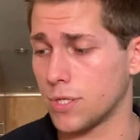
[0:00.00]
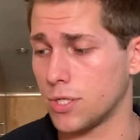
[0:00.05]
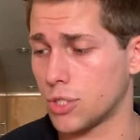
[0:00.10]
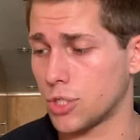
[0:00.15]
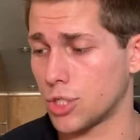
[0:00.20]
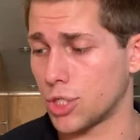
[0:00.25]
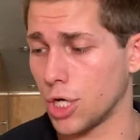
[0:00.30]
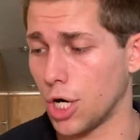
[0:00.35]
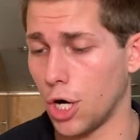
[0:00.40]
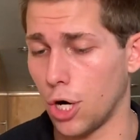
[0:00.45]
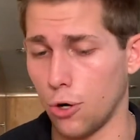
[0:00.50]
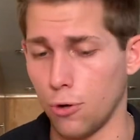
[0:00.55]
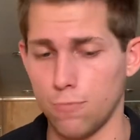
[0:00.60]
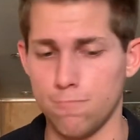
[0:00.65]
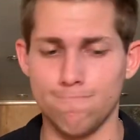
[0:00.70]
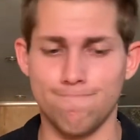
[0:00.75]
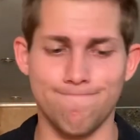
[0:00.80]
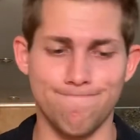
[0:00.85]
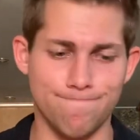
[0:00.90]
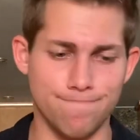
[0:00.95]

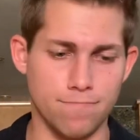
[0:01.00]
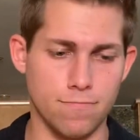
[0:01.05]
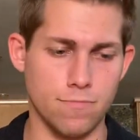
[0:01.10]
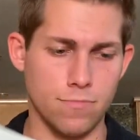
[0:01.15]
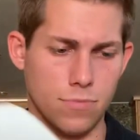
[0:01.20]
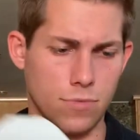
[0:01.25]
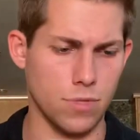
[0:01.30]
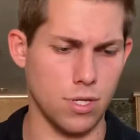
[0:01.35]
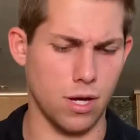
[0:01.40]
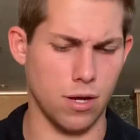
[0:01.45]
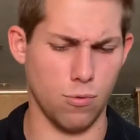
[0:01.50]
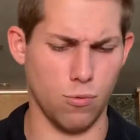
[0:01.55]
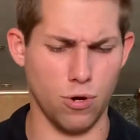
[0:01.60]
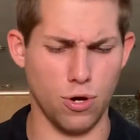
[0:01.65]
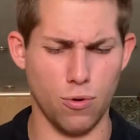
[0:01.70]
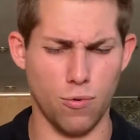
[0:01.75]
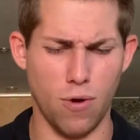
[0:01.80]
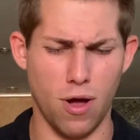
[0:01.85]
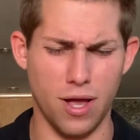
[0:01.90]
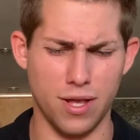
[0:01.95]
So I
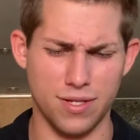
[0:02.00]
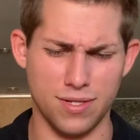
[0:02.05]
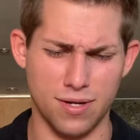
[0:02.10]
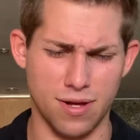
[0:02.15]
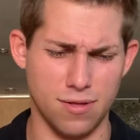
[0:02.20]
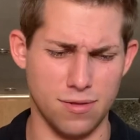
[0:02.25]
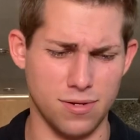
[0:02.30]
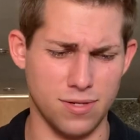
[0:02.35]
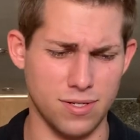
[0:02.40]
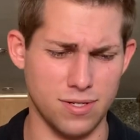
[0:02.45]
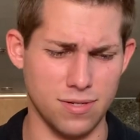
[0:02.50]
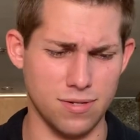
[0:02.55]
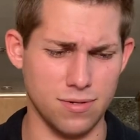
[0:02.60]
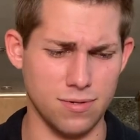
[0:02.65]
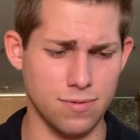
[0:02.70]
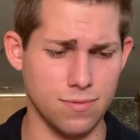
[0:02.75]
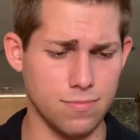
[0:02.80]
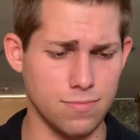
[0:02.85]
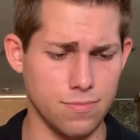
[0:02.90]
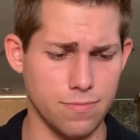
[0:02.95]
wonder why it's not
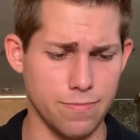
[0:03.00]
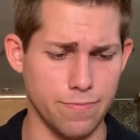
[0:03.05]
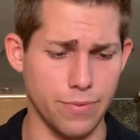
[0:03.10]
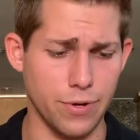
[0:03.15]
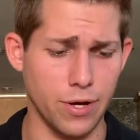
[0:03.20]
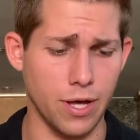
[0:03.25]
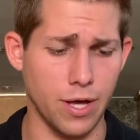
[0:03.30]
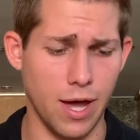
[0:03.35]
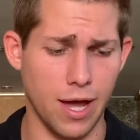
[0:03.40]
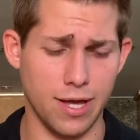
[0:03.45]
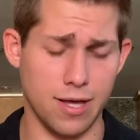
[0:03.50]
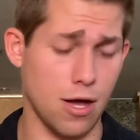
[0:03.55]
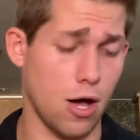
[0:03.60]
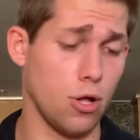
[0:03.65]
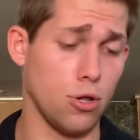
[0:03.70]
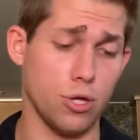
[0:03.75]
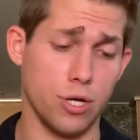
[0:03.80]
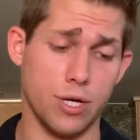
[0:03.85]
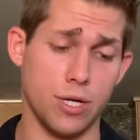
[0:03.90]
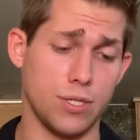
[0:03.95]
listed, but
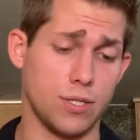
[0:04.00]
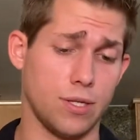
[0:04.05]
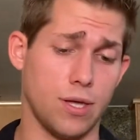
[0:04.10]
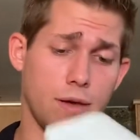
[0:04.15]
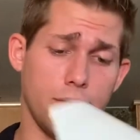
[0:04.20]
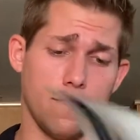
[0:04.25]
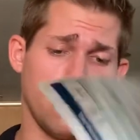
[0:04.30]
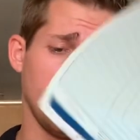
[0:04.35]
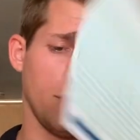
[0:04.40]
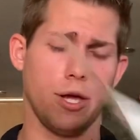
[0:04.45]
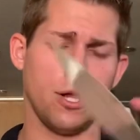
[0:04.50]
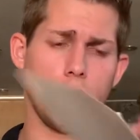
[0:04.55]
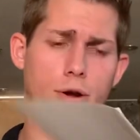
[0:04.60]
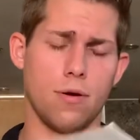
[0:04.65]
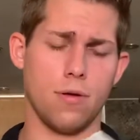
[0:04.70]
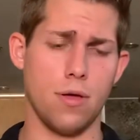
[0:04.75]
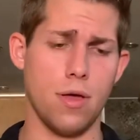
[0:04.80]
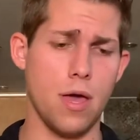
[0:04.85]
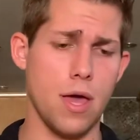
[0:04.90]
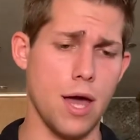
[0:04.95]
I'll look into that later.
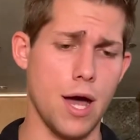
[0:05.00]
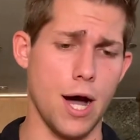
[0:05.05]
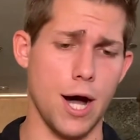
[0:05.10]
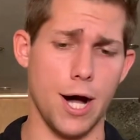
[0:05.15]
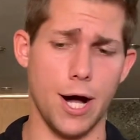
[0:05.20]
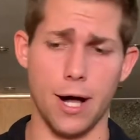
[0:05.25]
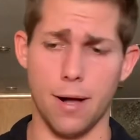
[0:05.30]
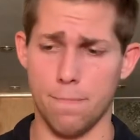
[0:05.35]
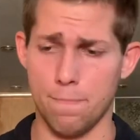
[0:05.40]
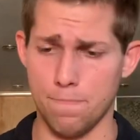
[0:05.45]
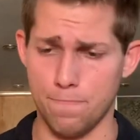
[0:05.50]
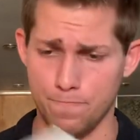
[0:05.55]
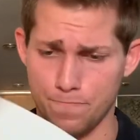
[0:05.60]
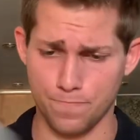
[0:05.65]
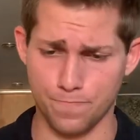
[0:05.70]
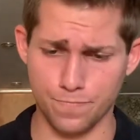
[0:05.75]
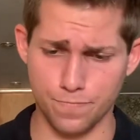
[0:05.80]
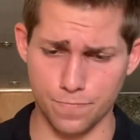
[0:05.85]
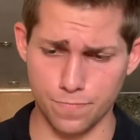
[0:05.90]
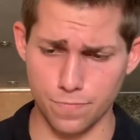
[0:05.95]

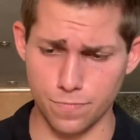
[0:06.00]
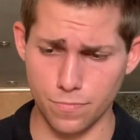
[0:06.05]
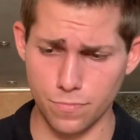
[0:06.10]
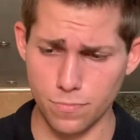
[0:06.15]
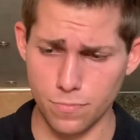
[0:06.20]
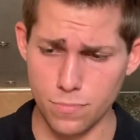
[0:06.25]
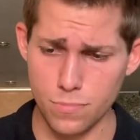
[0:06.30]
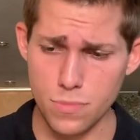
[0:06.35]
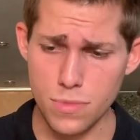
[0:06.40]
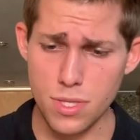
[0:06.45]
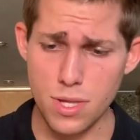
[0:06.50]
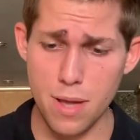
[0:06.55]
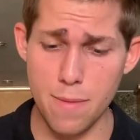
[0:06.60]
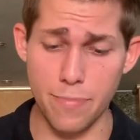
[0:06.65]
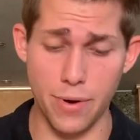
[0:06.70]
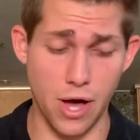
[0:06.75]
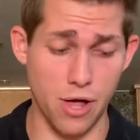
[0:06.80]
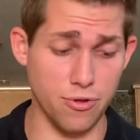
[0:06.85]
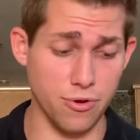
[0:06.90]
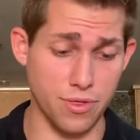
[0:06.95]

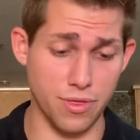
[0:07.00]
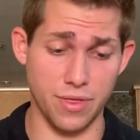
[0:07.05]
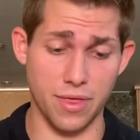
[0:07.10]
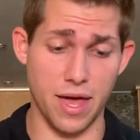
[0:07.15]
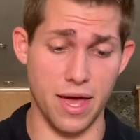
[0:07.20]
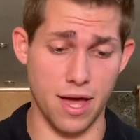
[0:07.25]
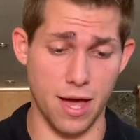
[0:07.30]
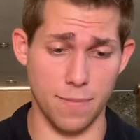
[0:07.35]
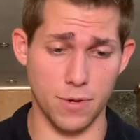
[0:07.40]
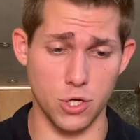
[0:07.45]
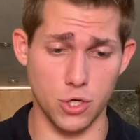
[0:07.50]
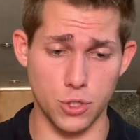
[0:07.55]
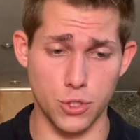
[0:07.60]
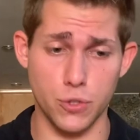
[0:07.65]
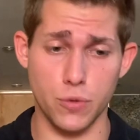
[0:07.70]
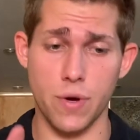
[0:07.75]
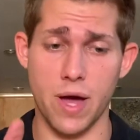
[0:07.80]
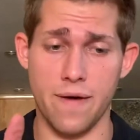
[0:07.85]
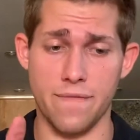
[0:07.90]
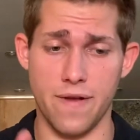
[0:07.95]
But other than that, I mean, you
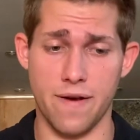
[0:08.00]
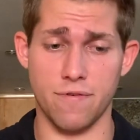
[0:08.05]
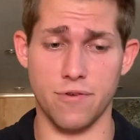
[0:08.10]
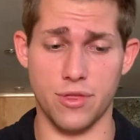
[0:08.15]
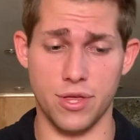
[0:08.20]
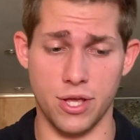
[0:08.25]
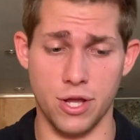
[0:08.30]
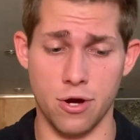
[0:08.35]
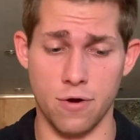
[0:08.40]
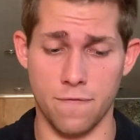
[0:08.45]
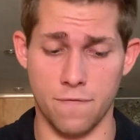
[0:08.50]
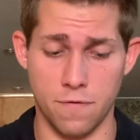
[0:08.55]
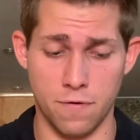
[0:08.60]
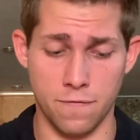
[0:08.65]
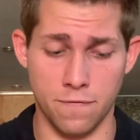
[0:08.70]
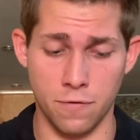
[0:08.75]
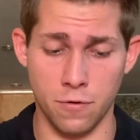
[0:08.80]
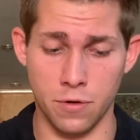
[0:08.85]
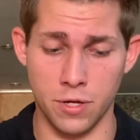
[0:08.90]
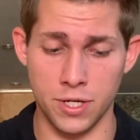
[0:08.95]
do have everything here for
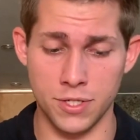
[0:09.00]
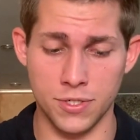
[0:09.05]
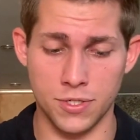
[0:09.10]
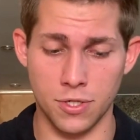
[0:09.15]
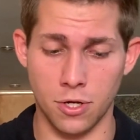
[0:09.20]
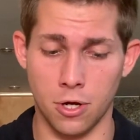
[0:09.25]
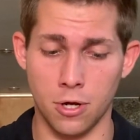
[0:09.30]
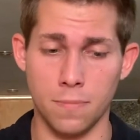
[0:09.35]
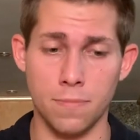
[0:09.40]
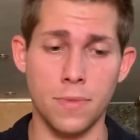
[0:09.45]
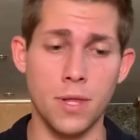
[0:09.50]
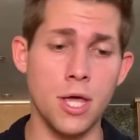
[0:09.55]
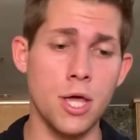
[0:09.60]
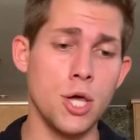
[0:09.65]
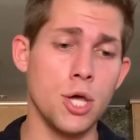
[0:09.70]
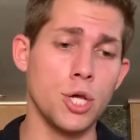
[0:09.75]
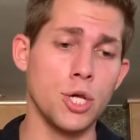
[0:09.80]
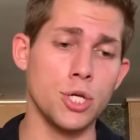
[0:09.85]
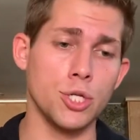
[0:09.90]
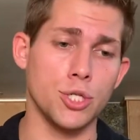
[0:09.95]
a full install.
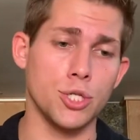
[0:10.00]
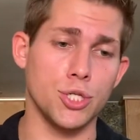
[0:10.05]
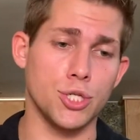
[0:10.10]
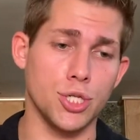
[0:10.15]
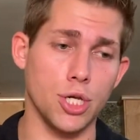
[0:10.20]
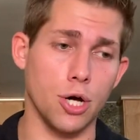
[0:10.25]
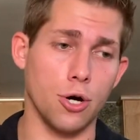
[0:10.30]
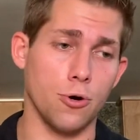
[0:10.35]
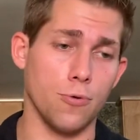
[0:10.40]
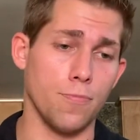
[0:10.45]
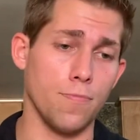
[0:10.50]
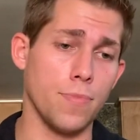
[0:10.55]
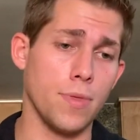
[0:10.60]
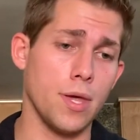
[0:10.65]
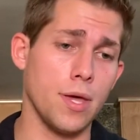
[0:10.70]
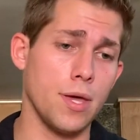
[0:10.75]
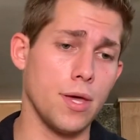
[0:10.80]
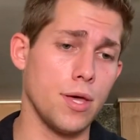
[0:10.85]
So